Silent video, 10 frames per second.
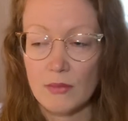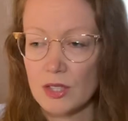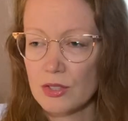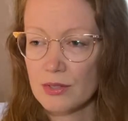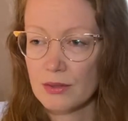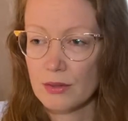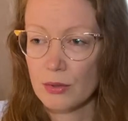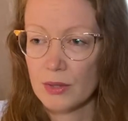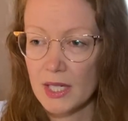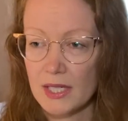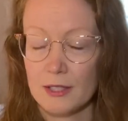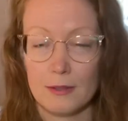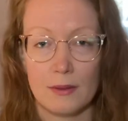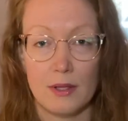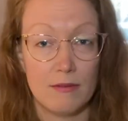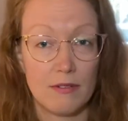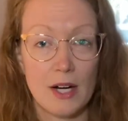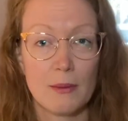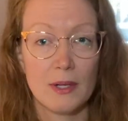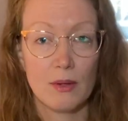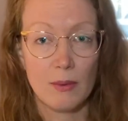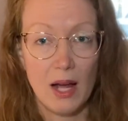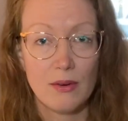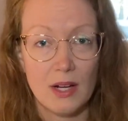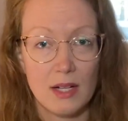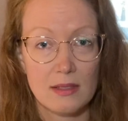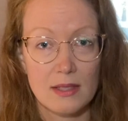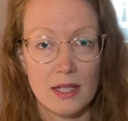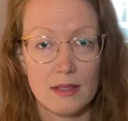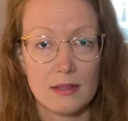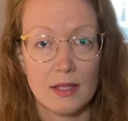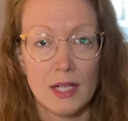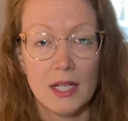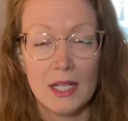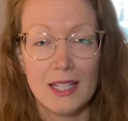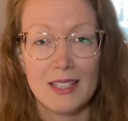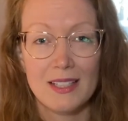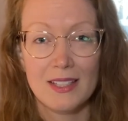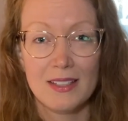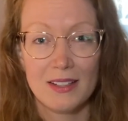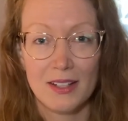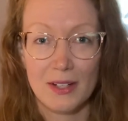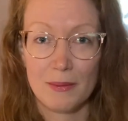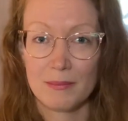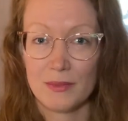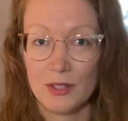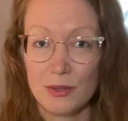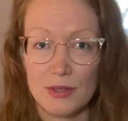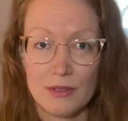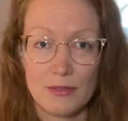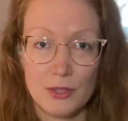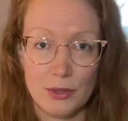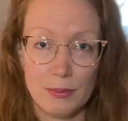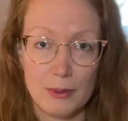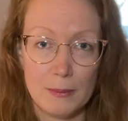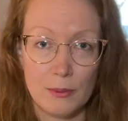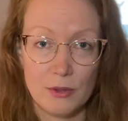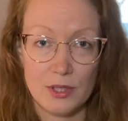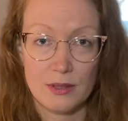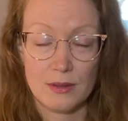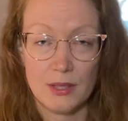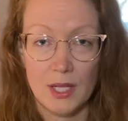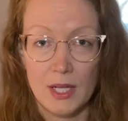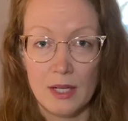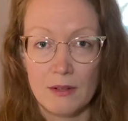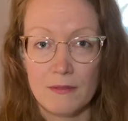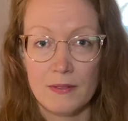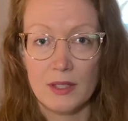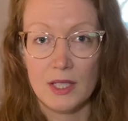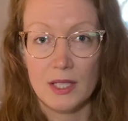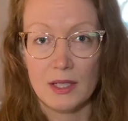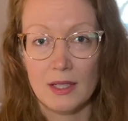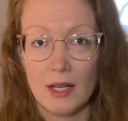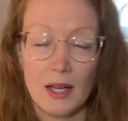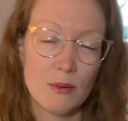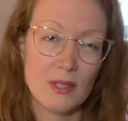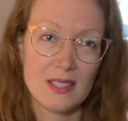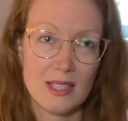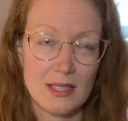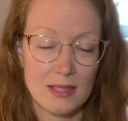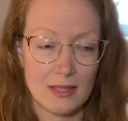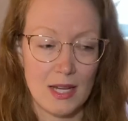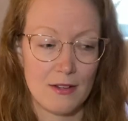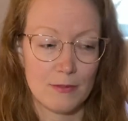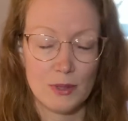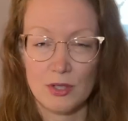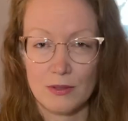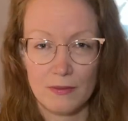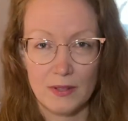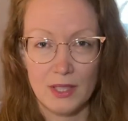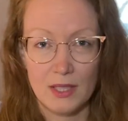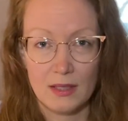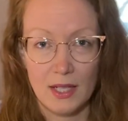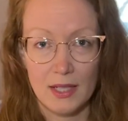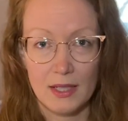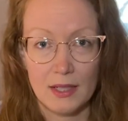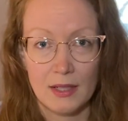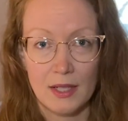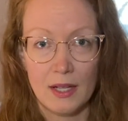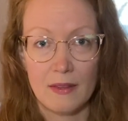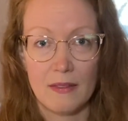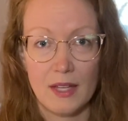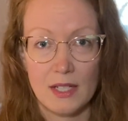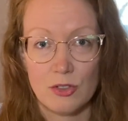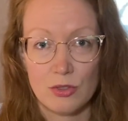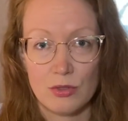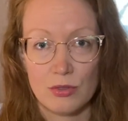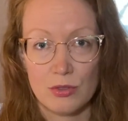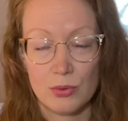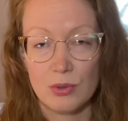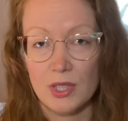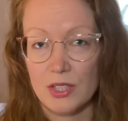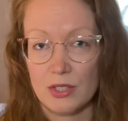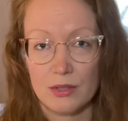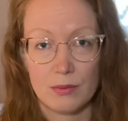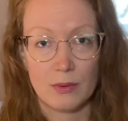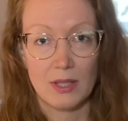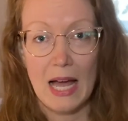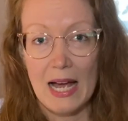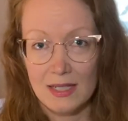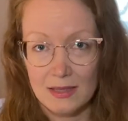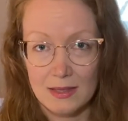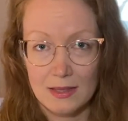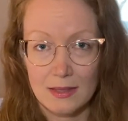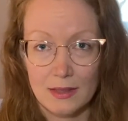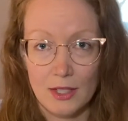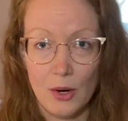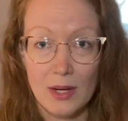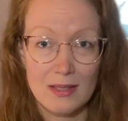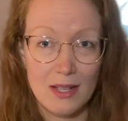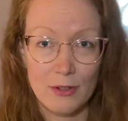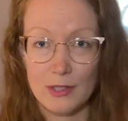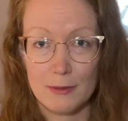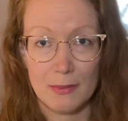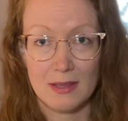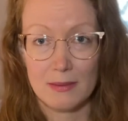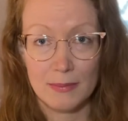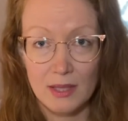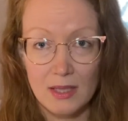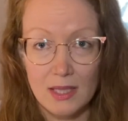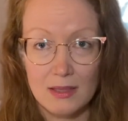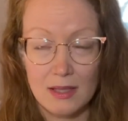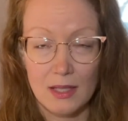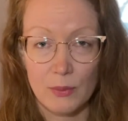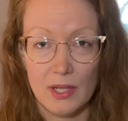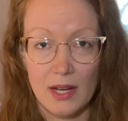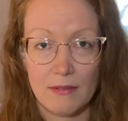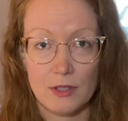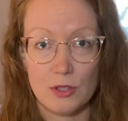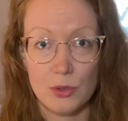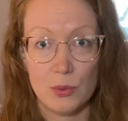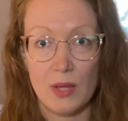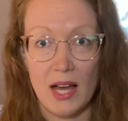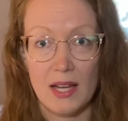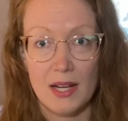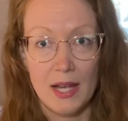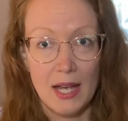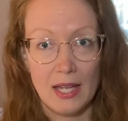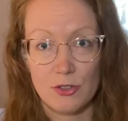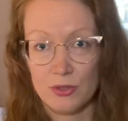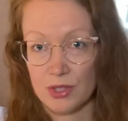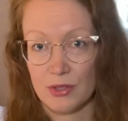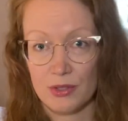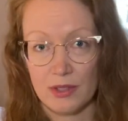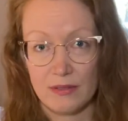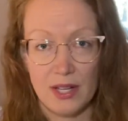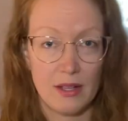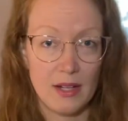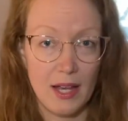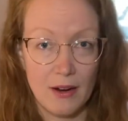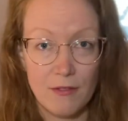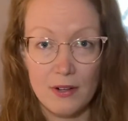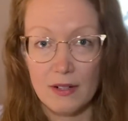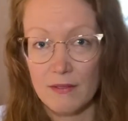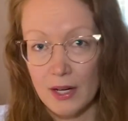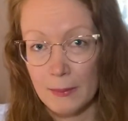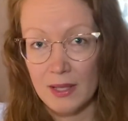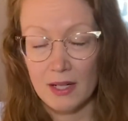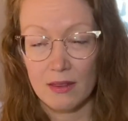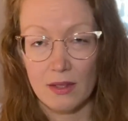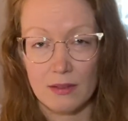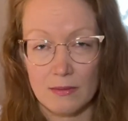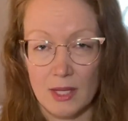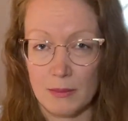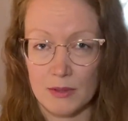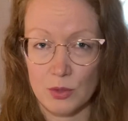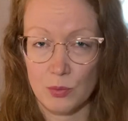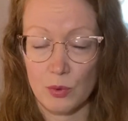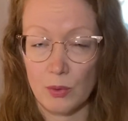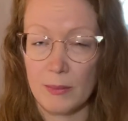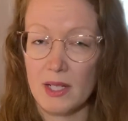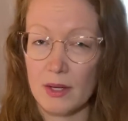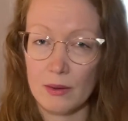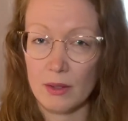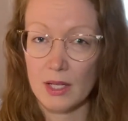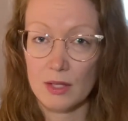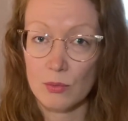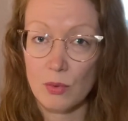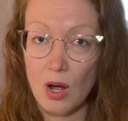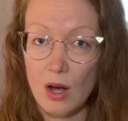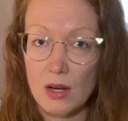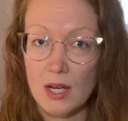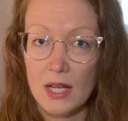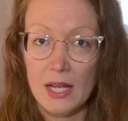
just create an environment around us that is conducive to people just feeling, I don't want to say safe, but just feeling like they can truly just relax, you know. And it's not a responsibility. It's not like we have to do that and stress ourselves out in every environment. And I think sometimes that's where women get it wrong.